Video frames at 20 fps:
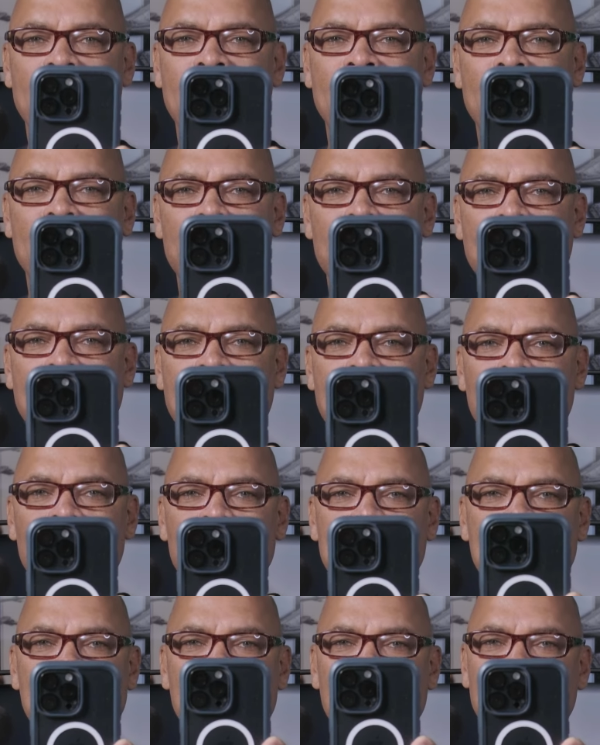help out
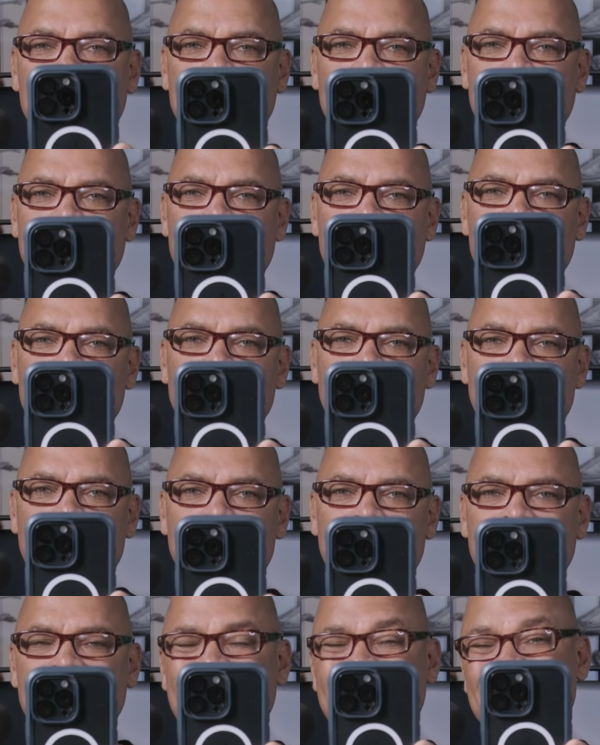with the video
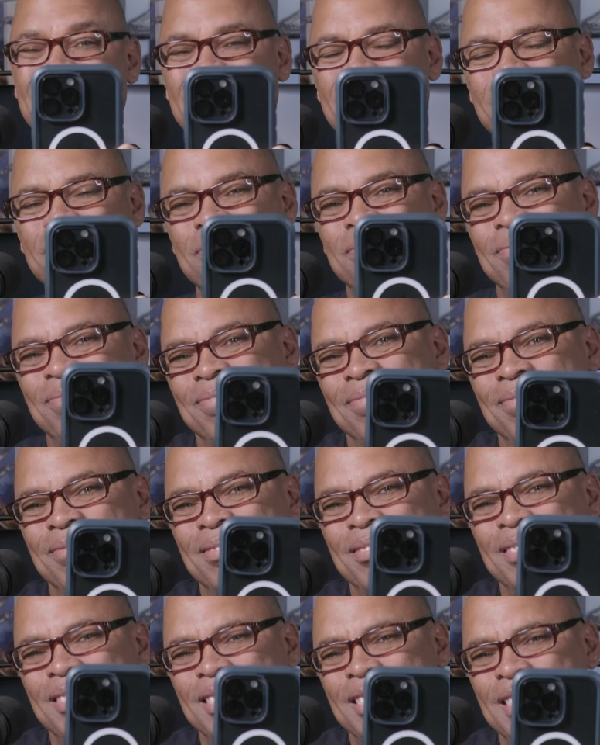because
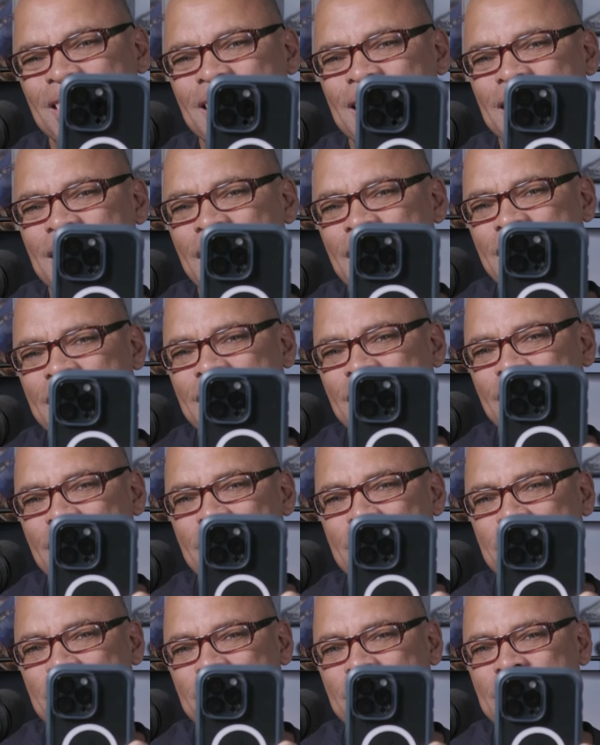the
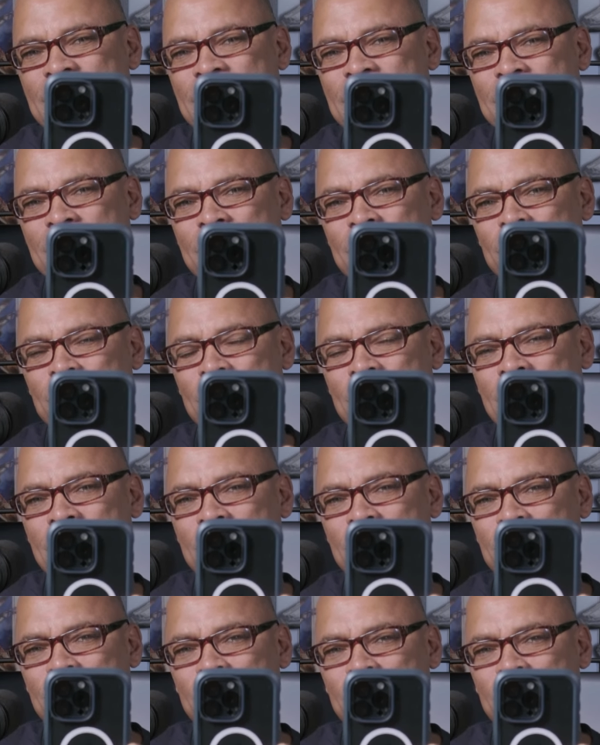Nikon D3100